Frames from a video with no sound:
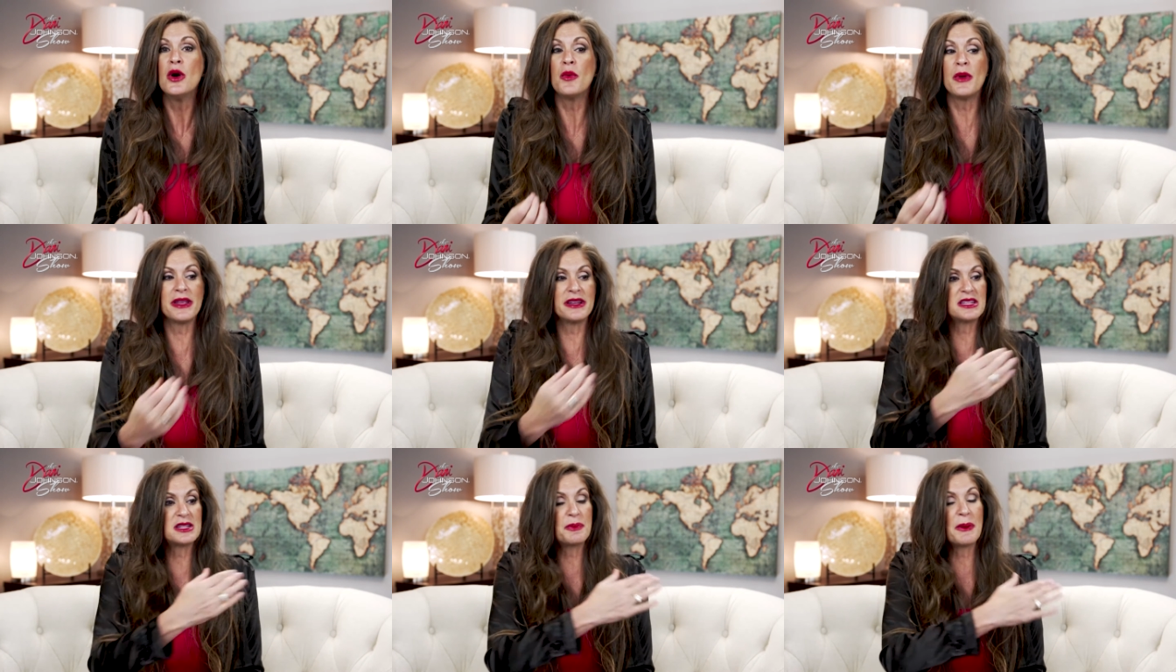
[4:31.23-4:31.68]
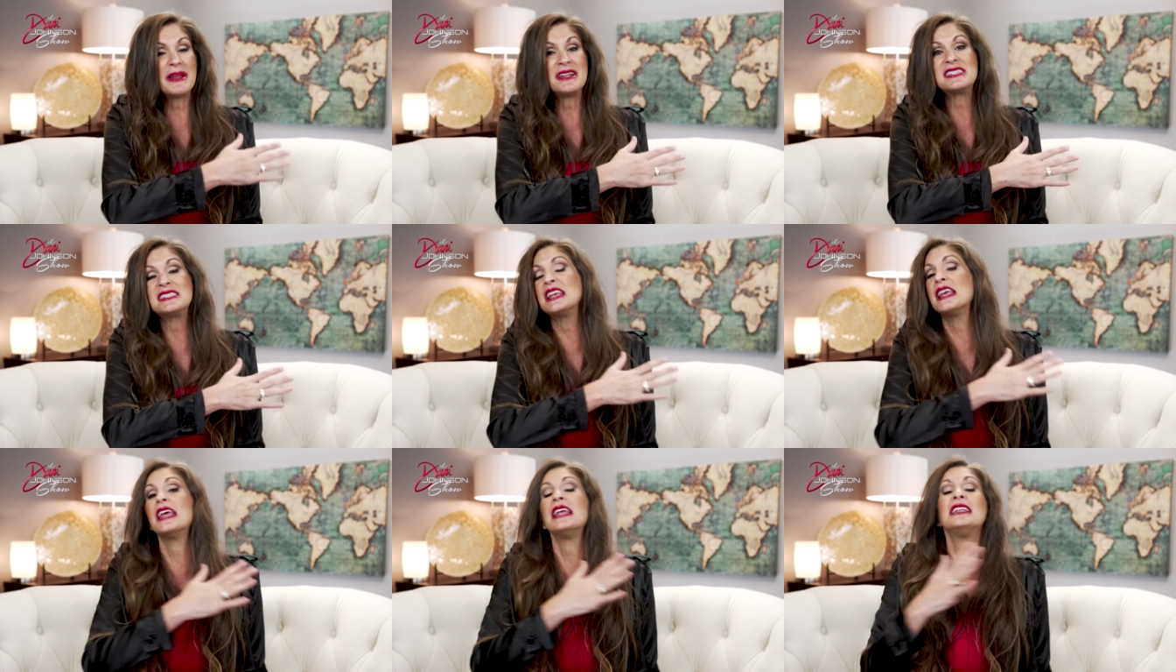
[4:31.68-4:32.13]
We had
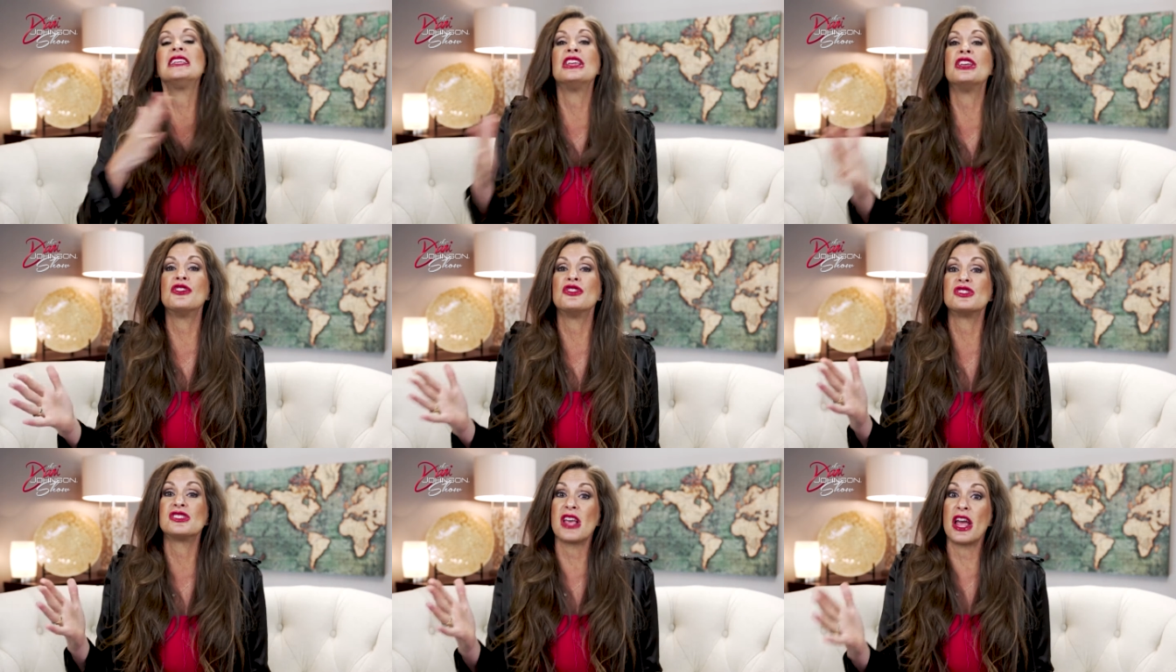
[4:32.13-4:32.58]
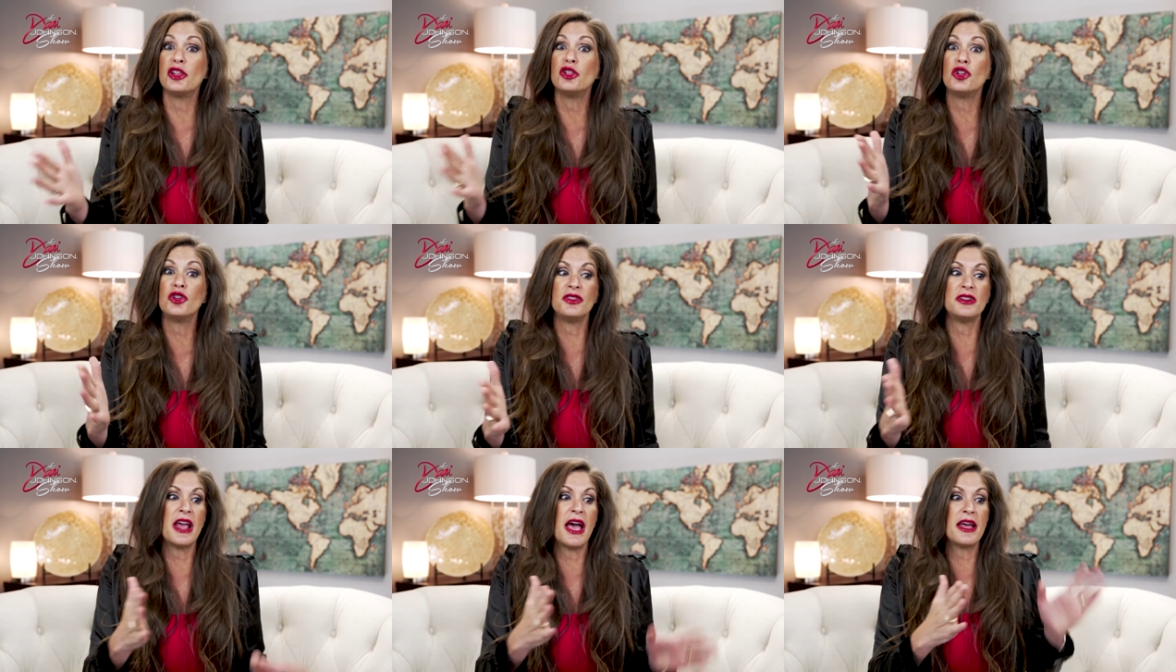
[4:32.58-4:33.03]
spent 10 years. I
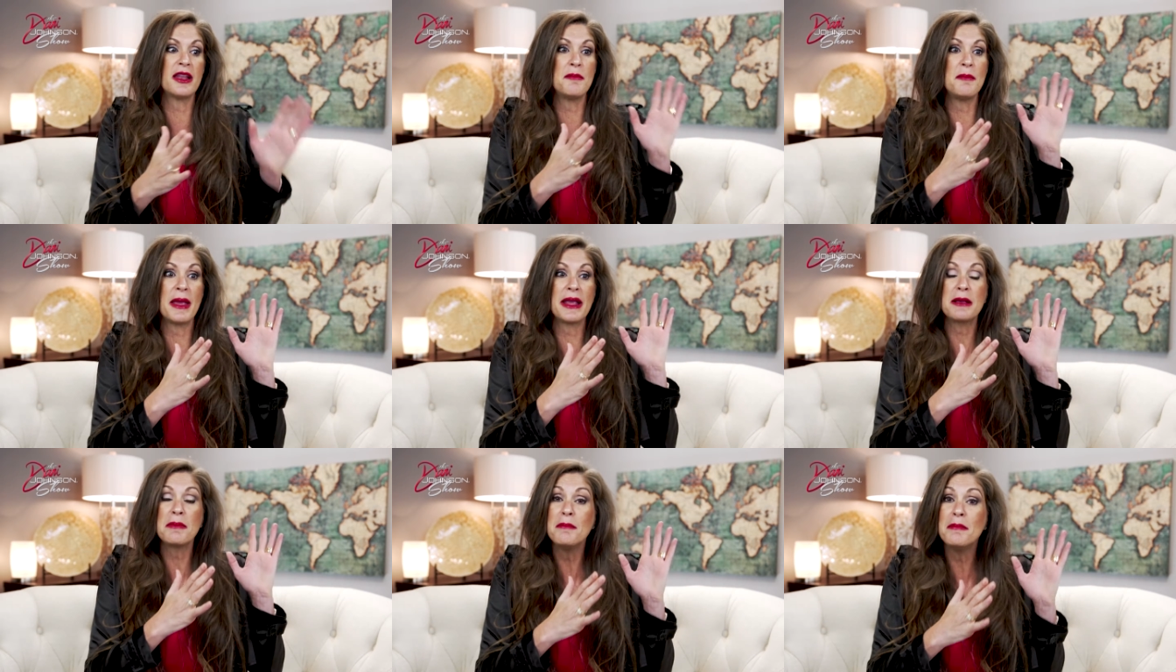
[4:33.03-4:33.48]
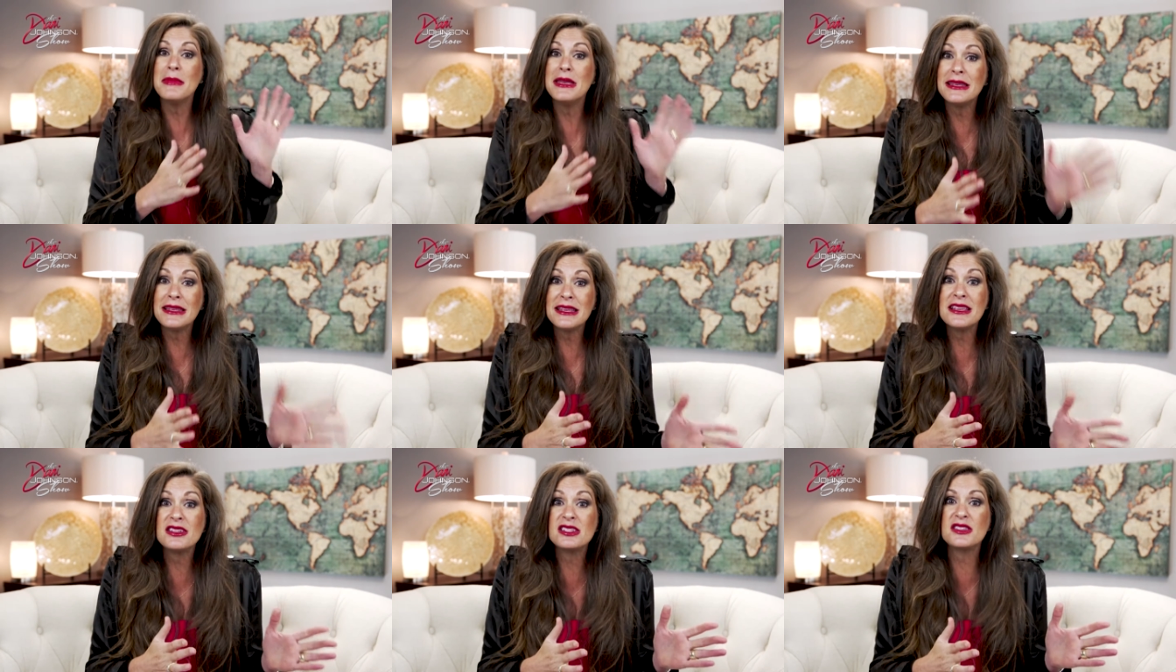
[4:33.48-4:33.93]
learned how to make
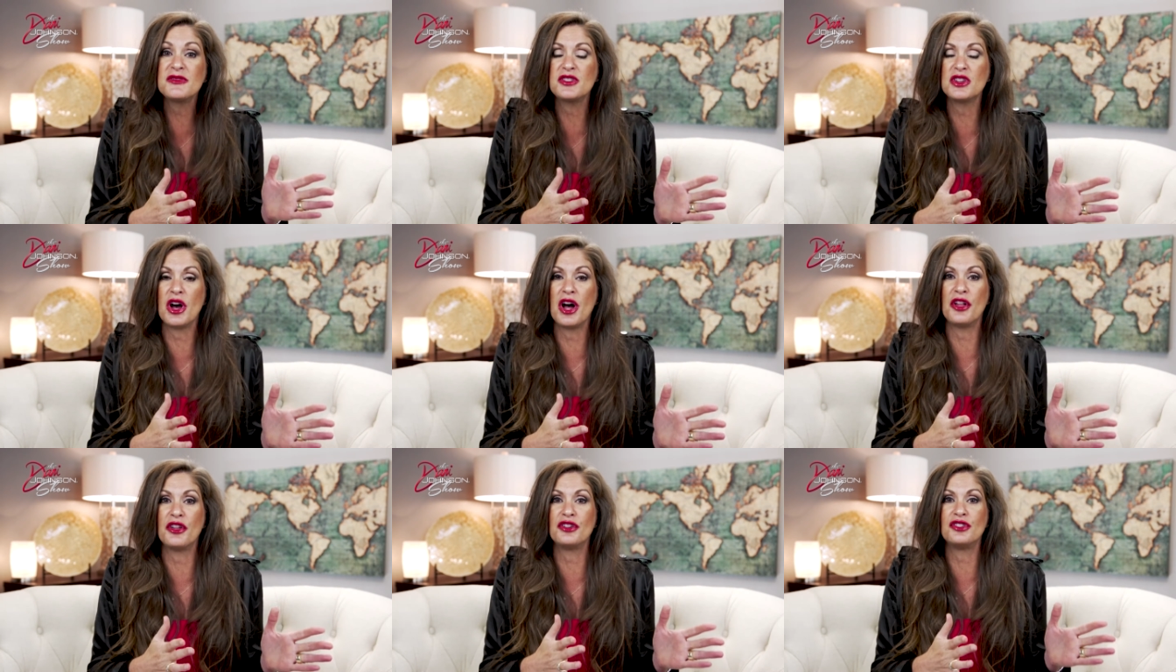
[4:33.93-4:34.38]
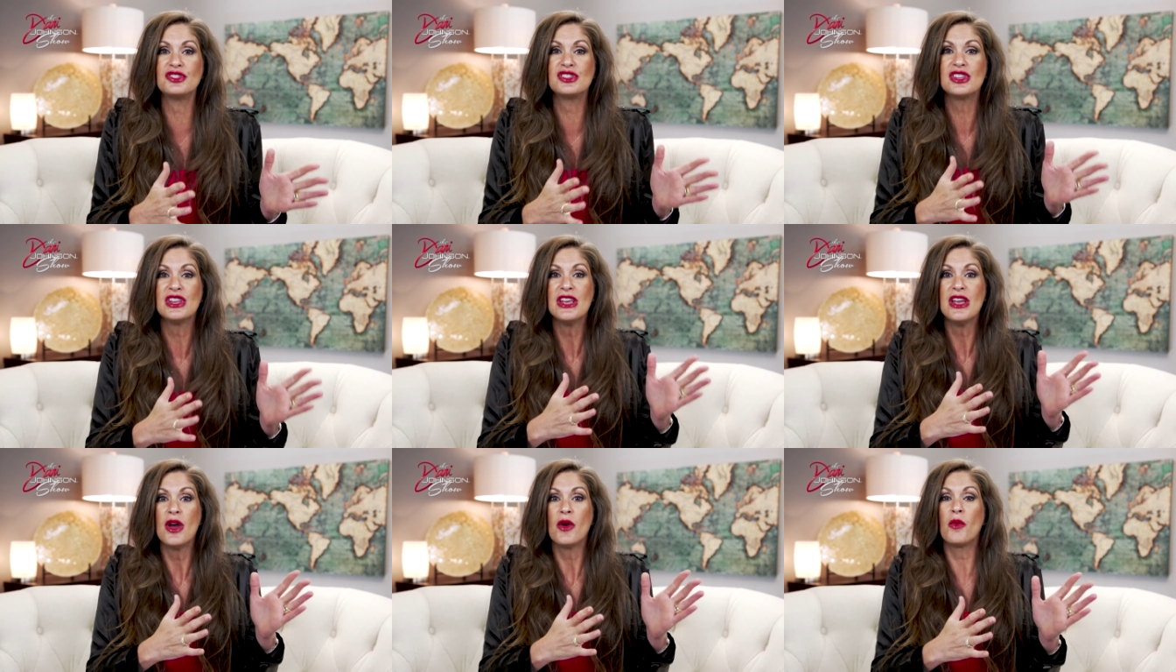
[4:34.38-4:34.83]
millions of dollars,
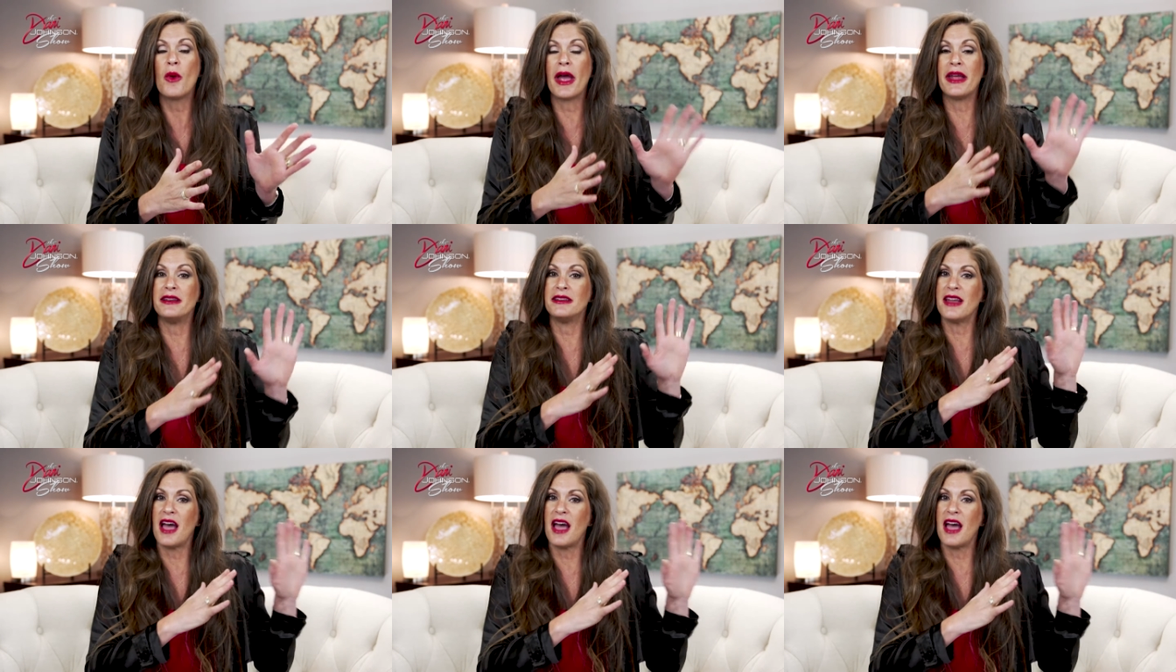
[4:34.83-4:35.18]
right?